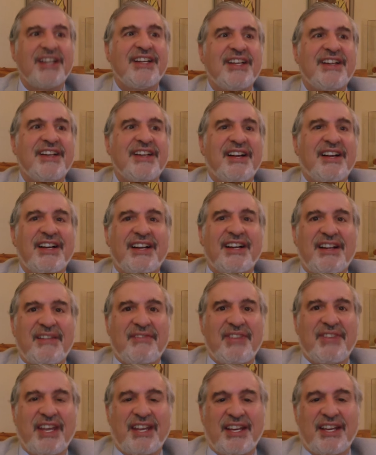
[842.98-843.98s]
Park.
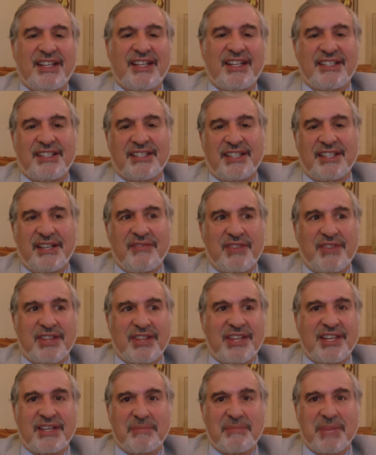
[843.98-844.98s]

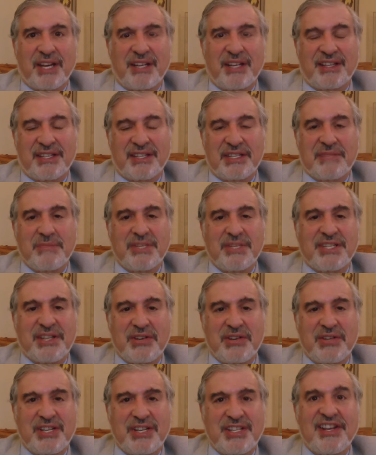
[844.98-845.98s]
And if you think about
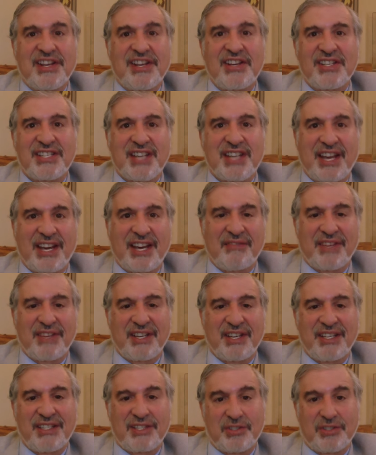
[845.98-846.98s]
it, the Smithsonian
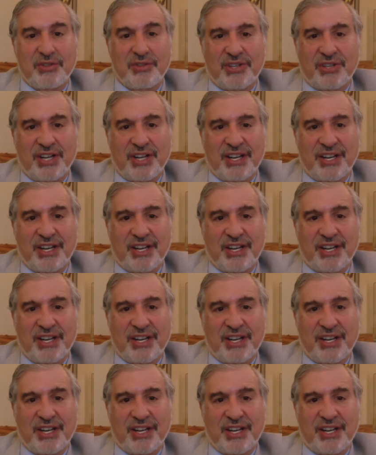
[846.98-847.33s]
does have